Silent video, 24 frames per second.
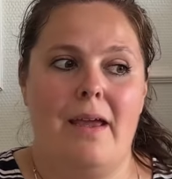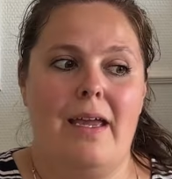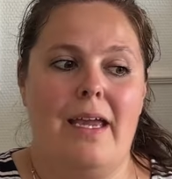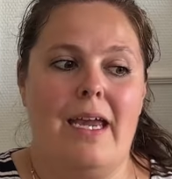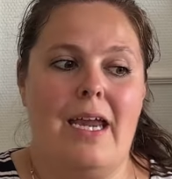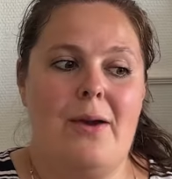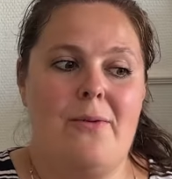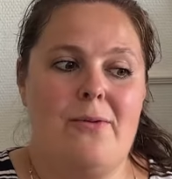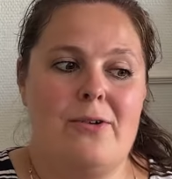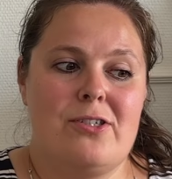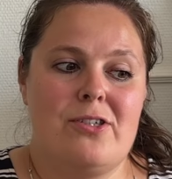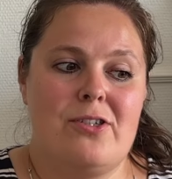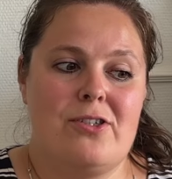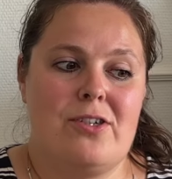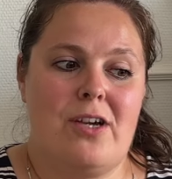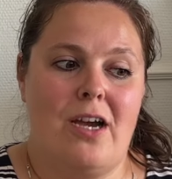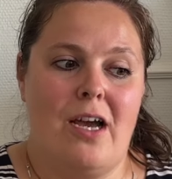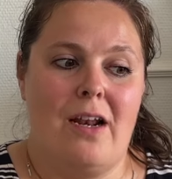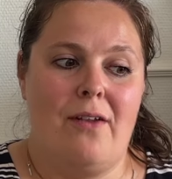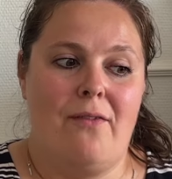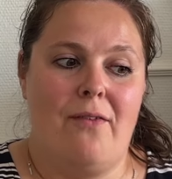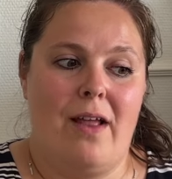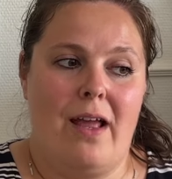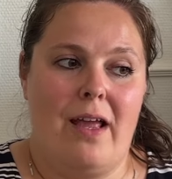it was just
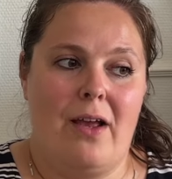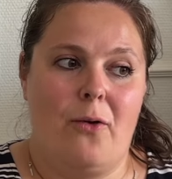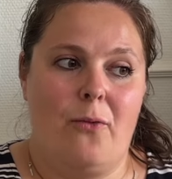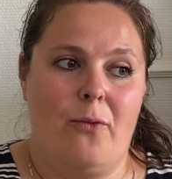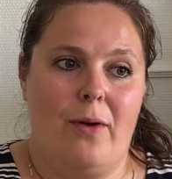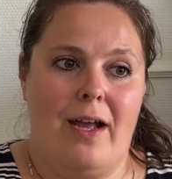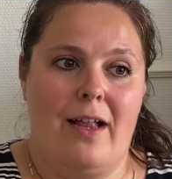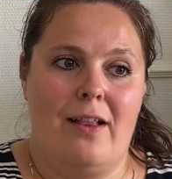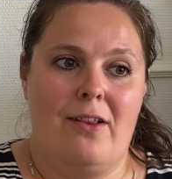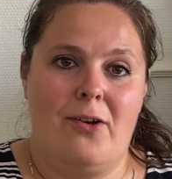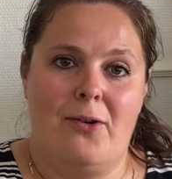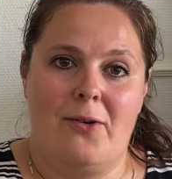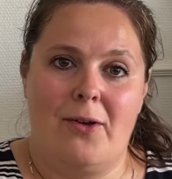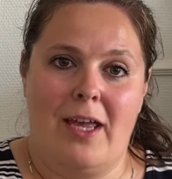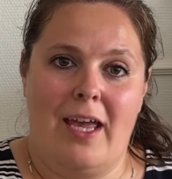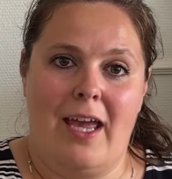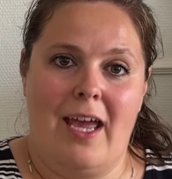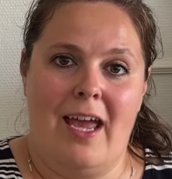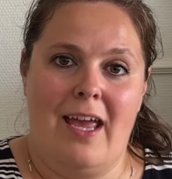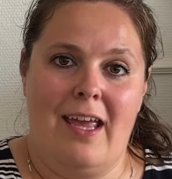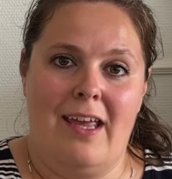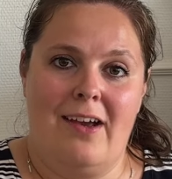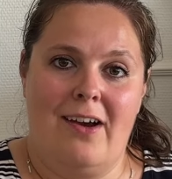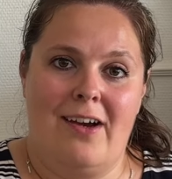kind of like well
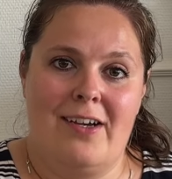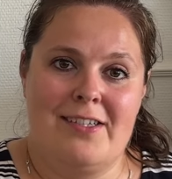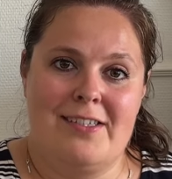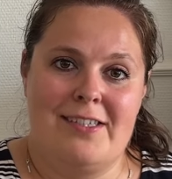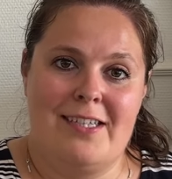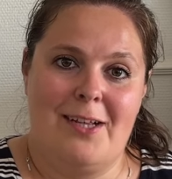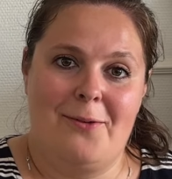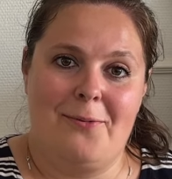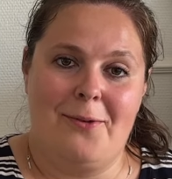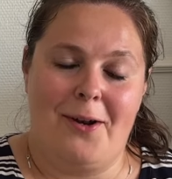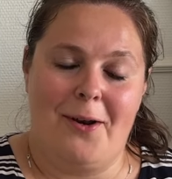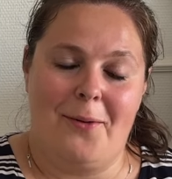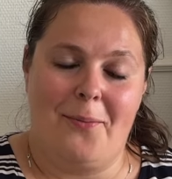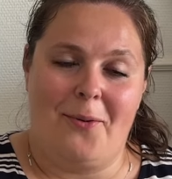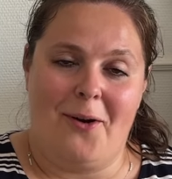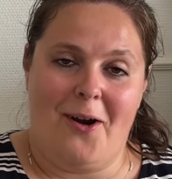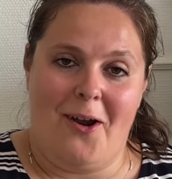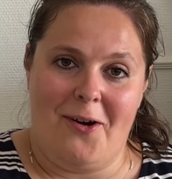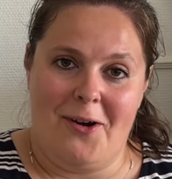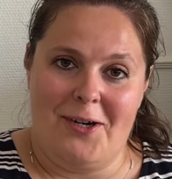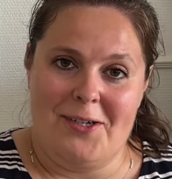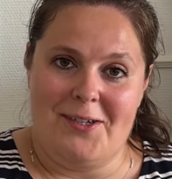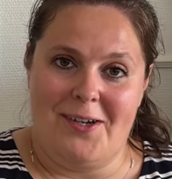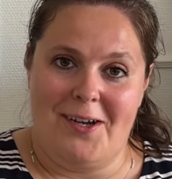okay i still want to
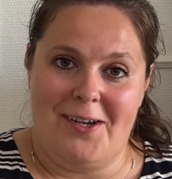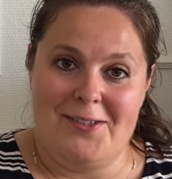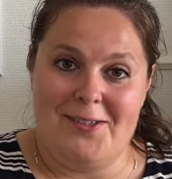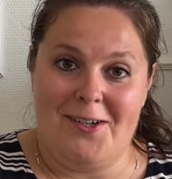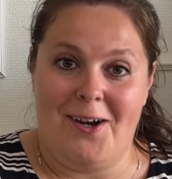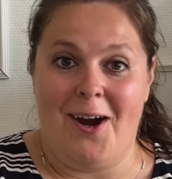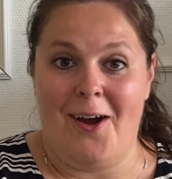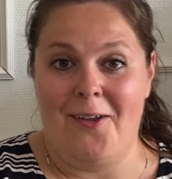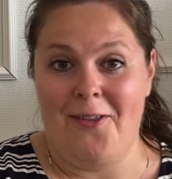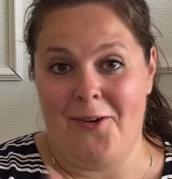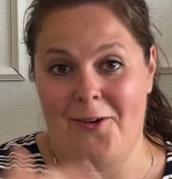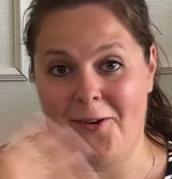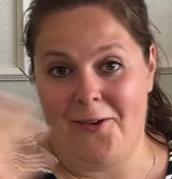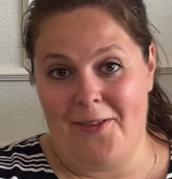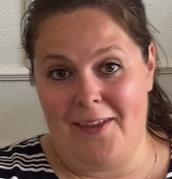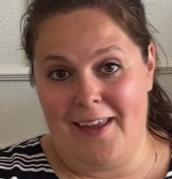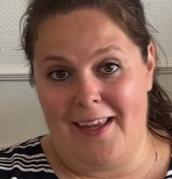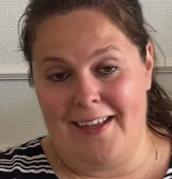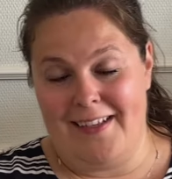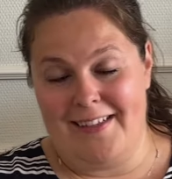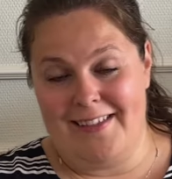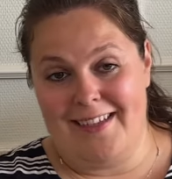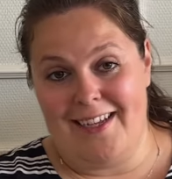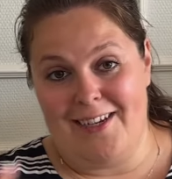prioritize other
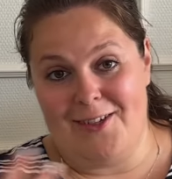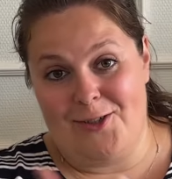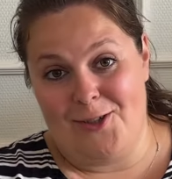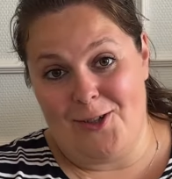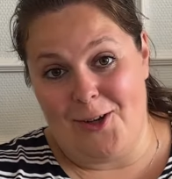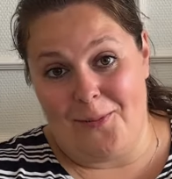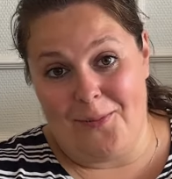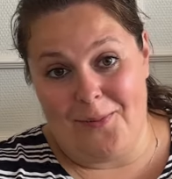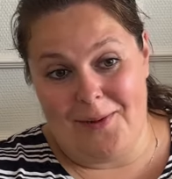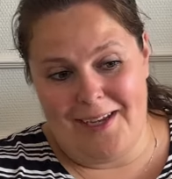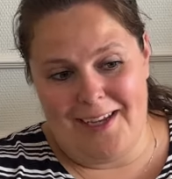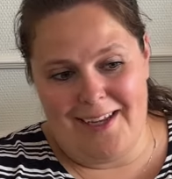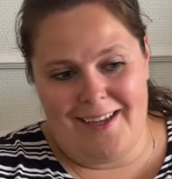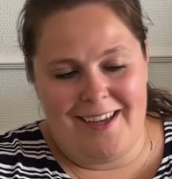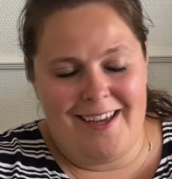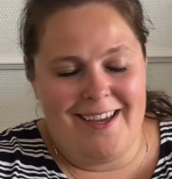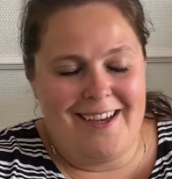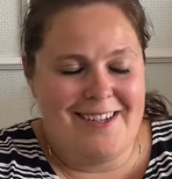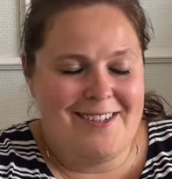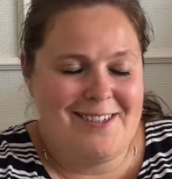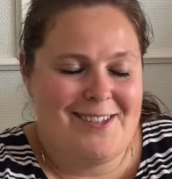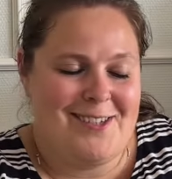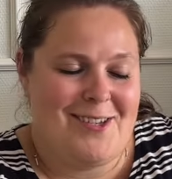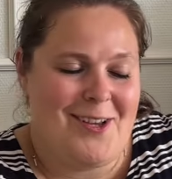things than shopping
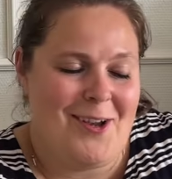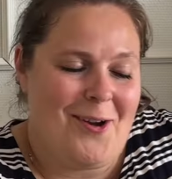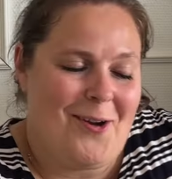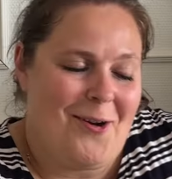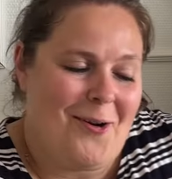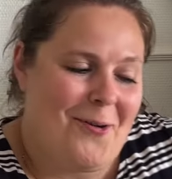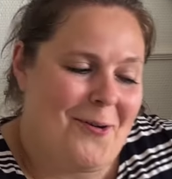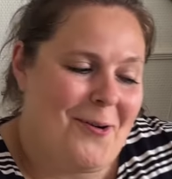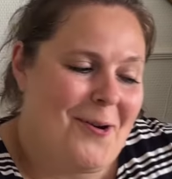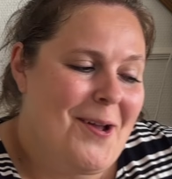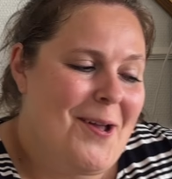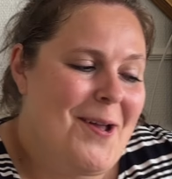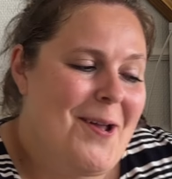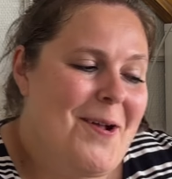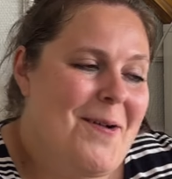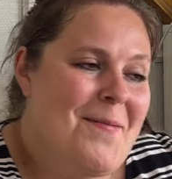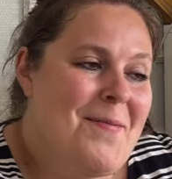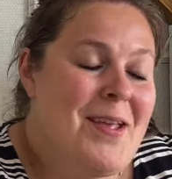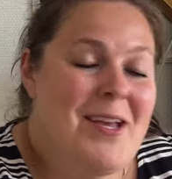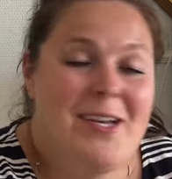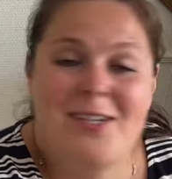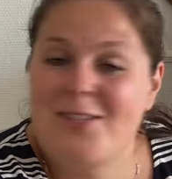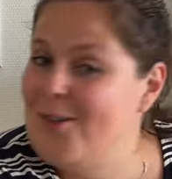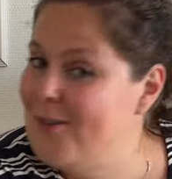so
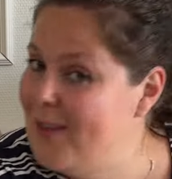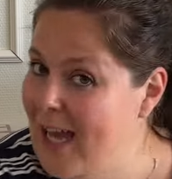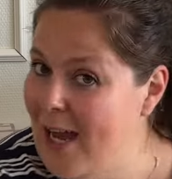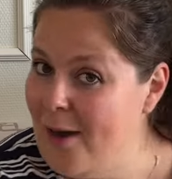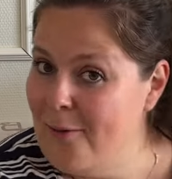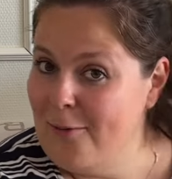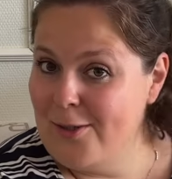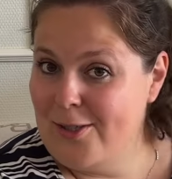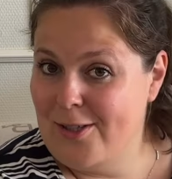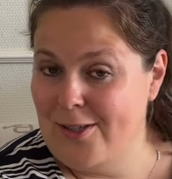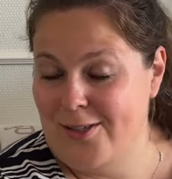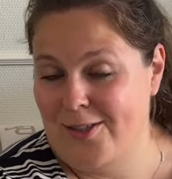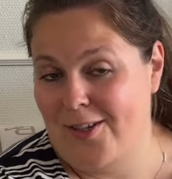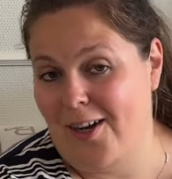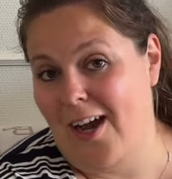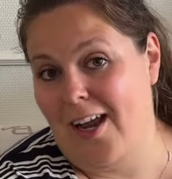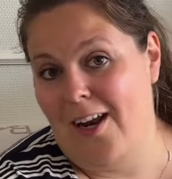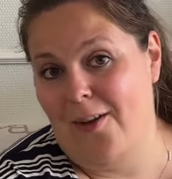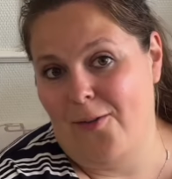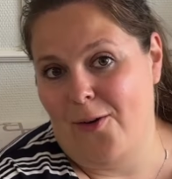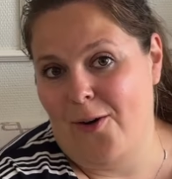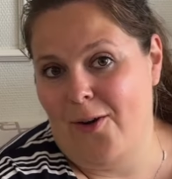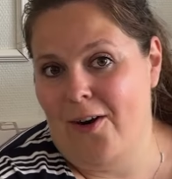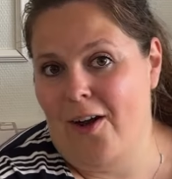so that was just kind
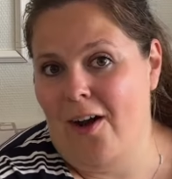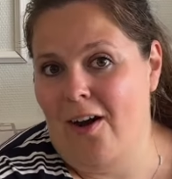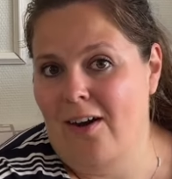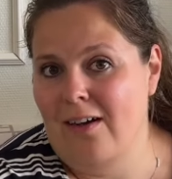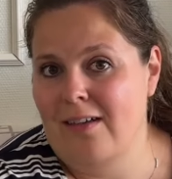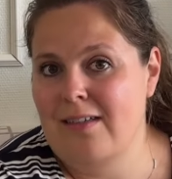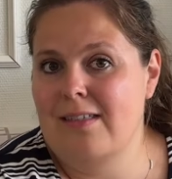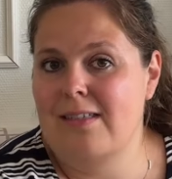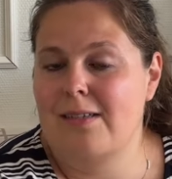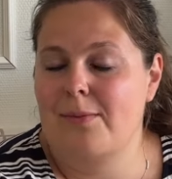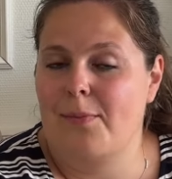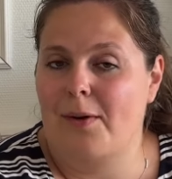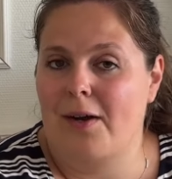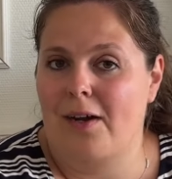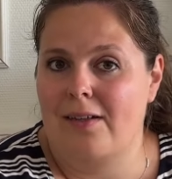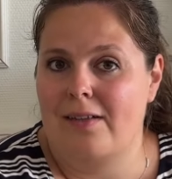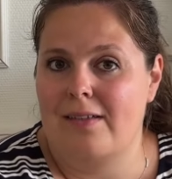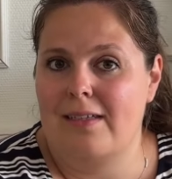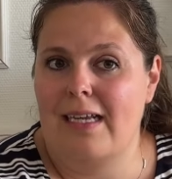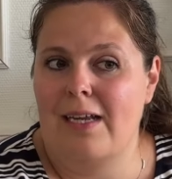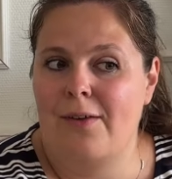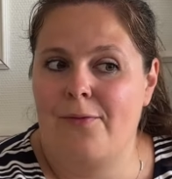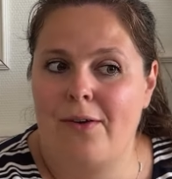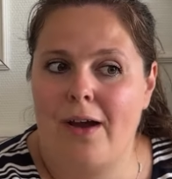of on us, but
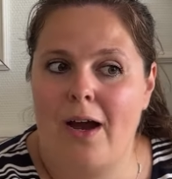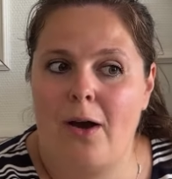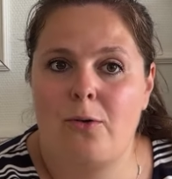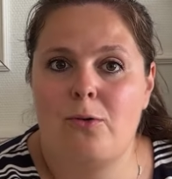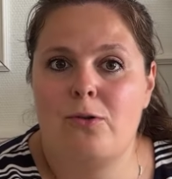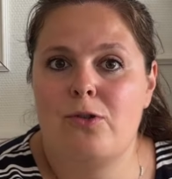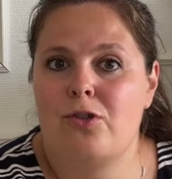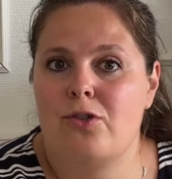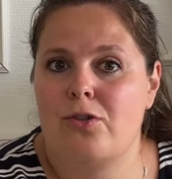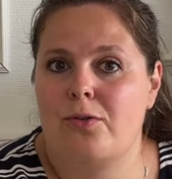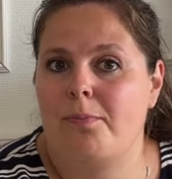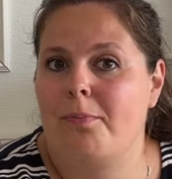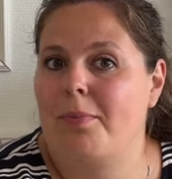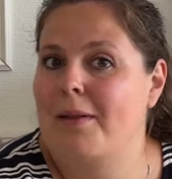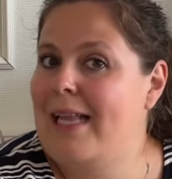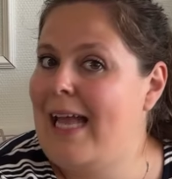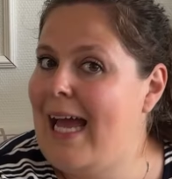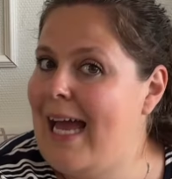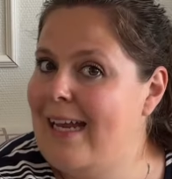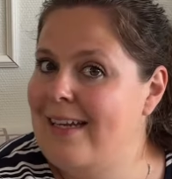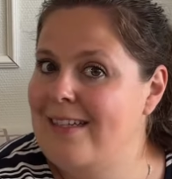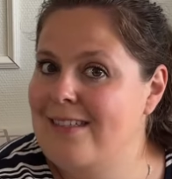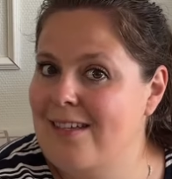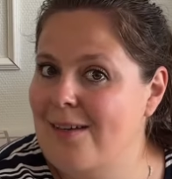if I would
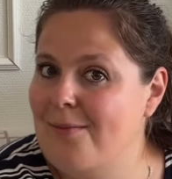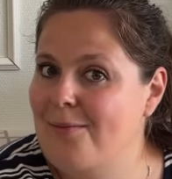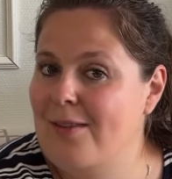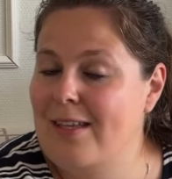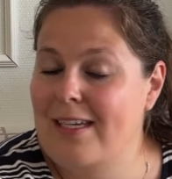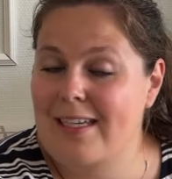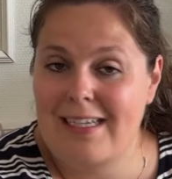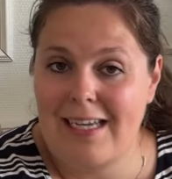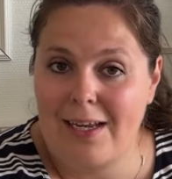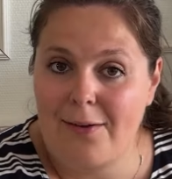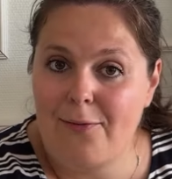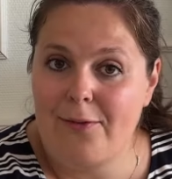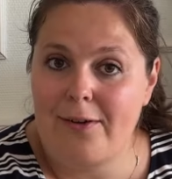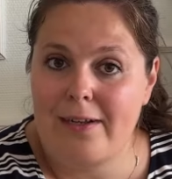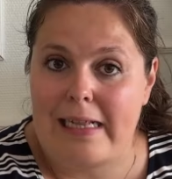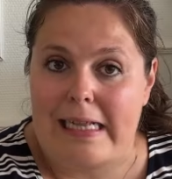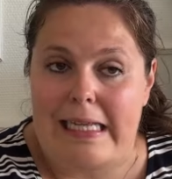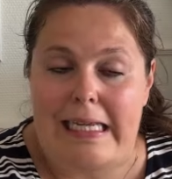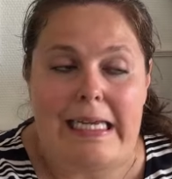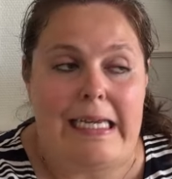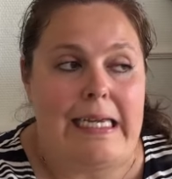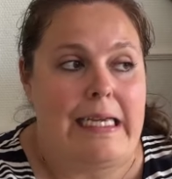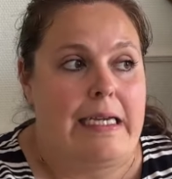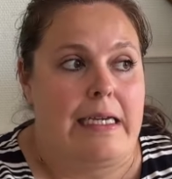plan something
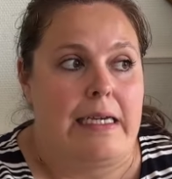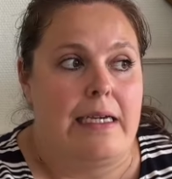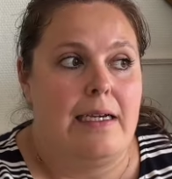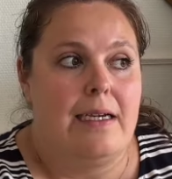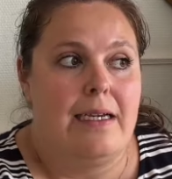differently,